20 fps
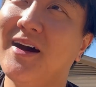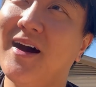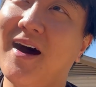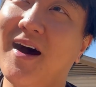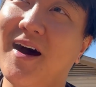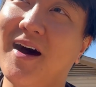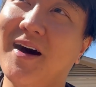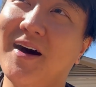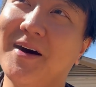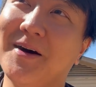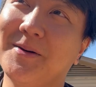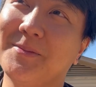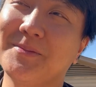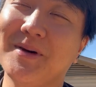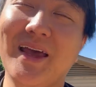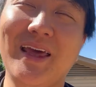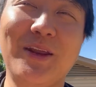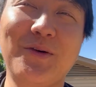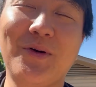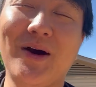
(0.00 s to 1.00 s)
But
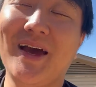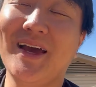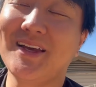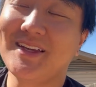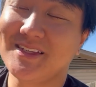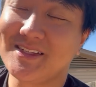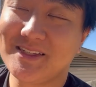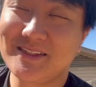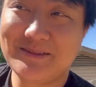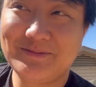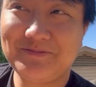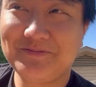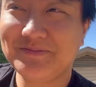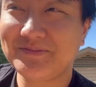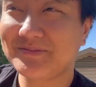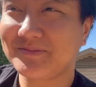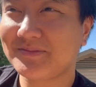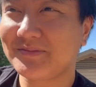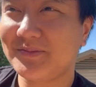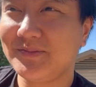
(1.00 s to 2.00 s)
anyways,
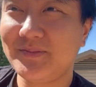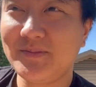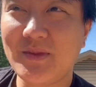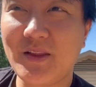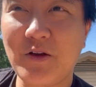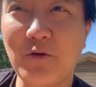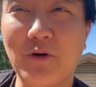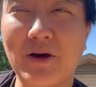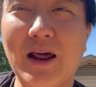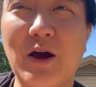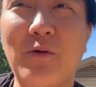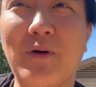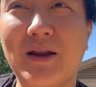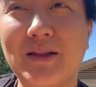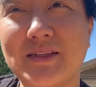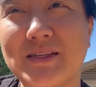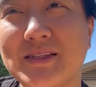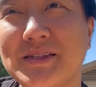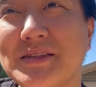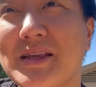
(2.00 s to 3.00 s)
what I
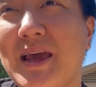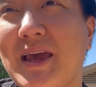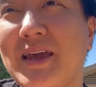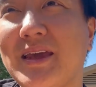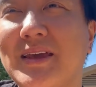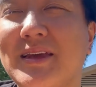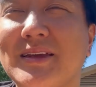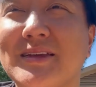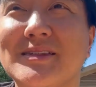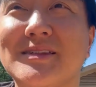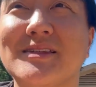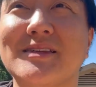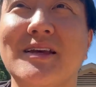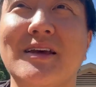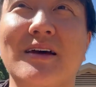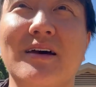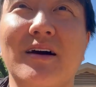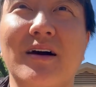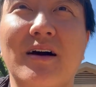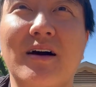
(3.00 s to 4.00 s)
wanted to say is,
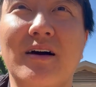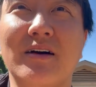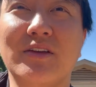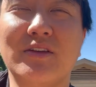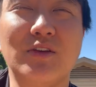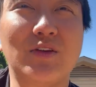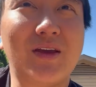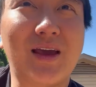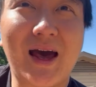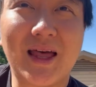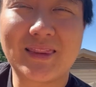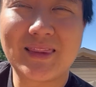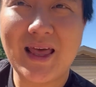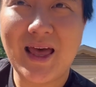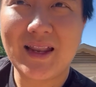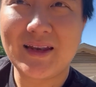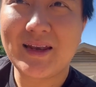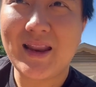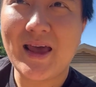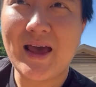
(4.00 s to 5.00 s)
you got
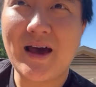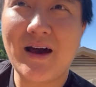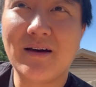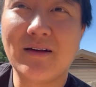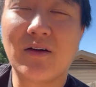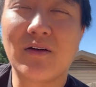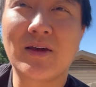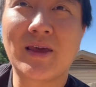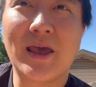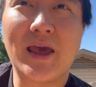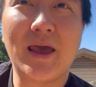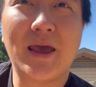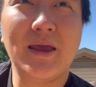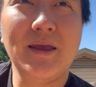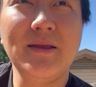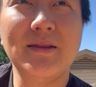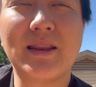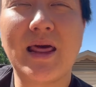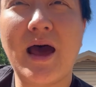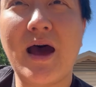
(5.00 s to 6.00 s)
that down,
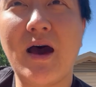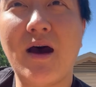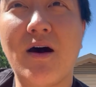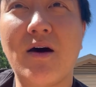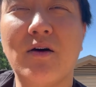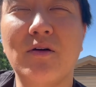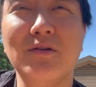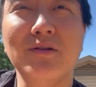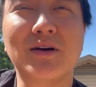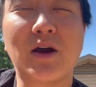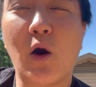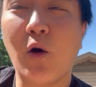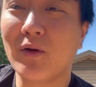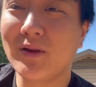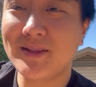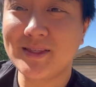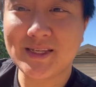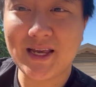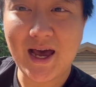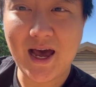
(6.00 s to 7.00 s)
okay, now
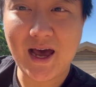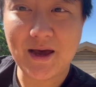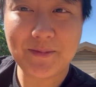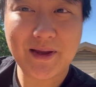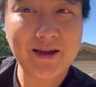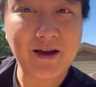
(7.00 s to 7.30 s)
golden time.